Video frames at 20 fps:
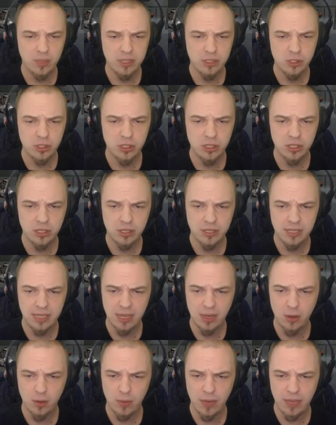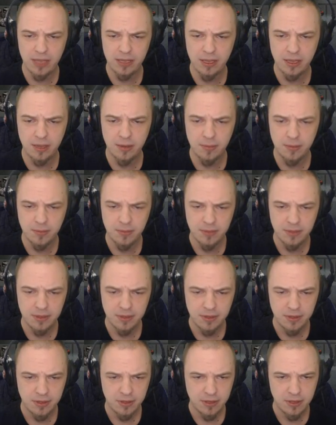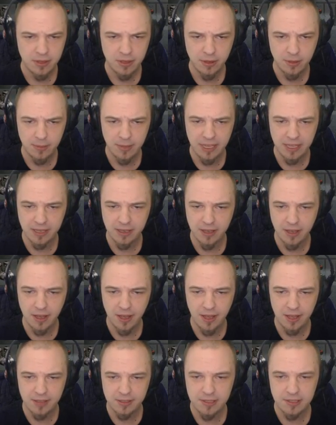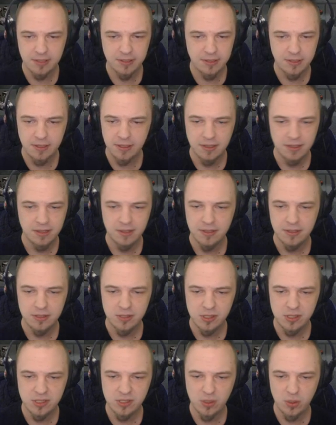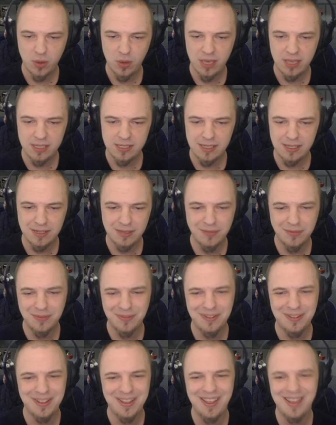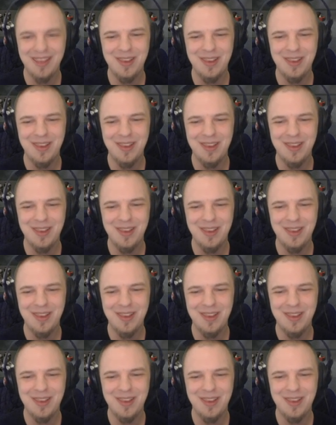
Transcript: quite rich narrator. Oh my god. Just crazy.